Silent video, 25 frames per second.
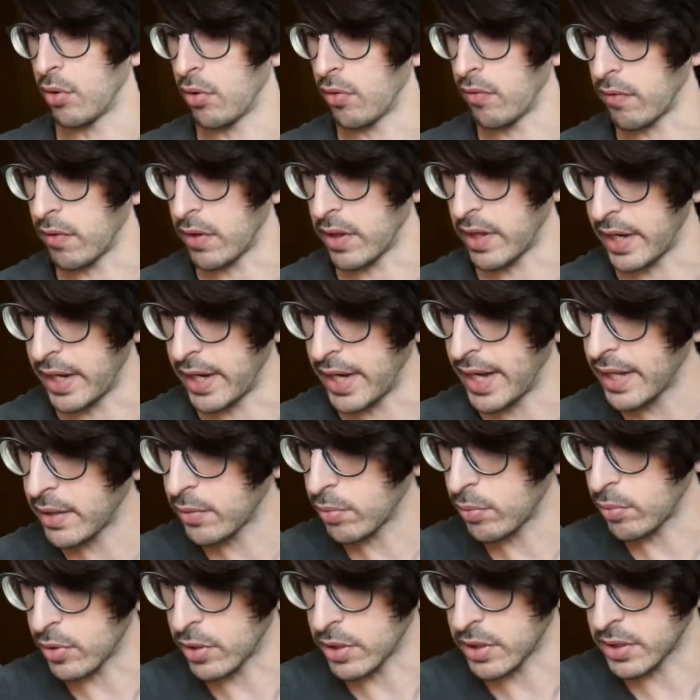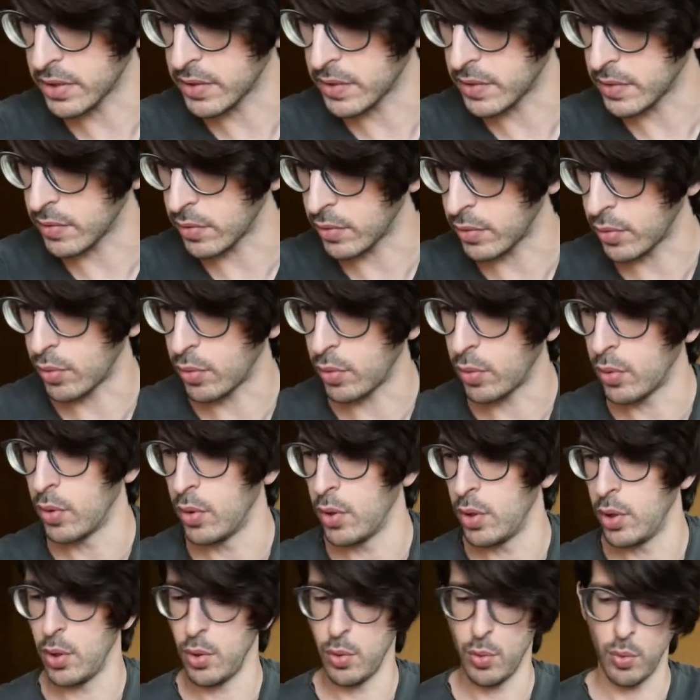over the network. So
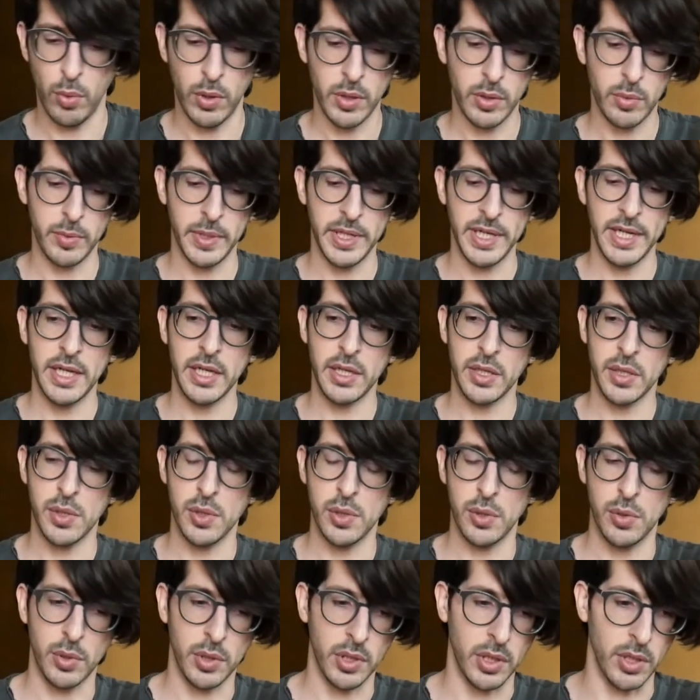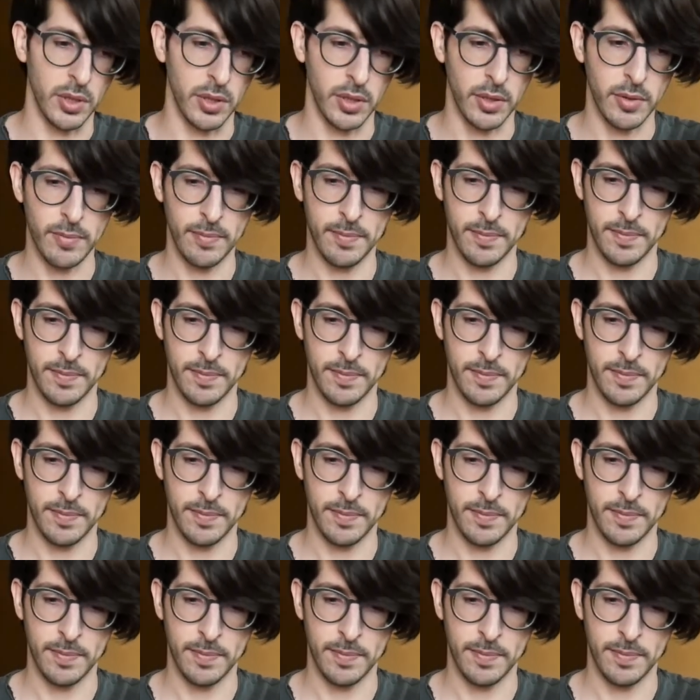what we need to do here